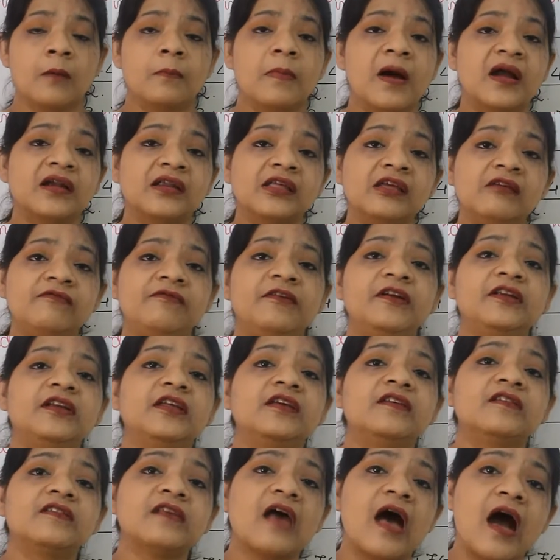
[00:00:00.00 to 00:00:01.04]
But if it
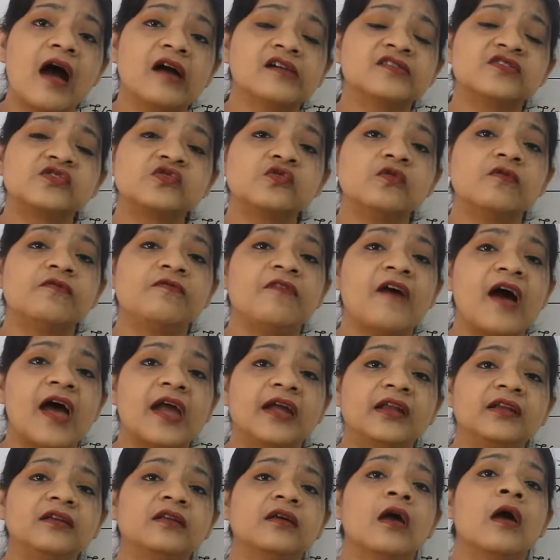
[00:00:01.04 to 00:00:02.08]
is asked to
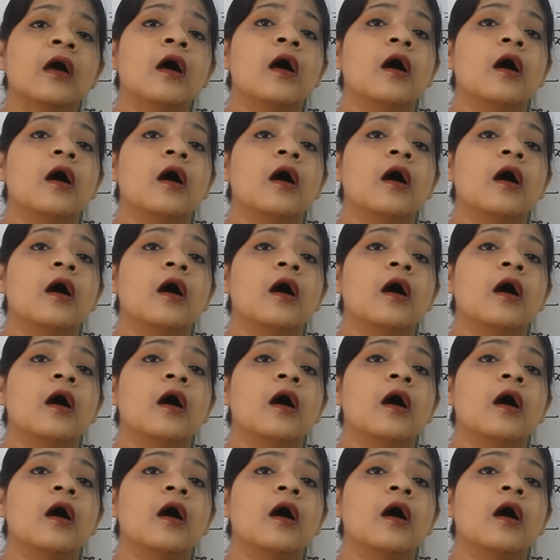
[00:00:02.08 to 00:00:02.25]
find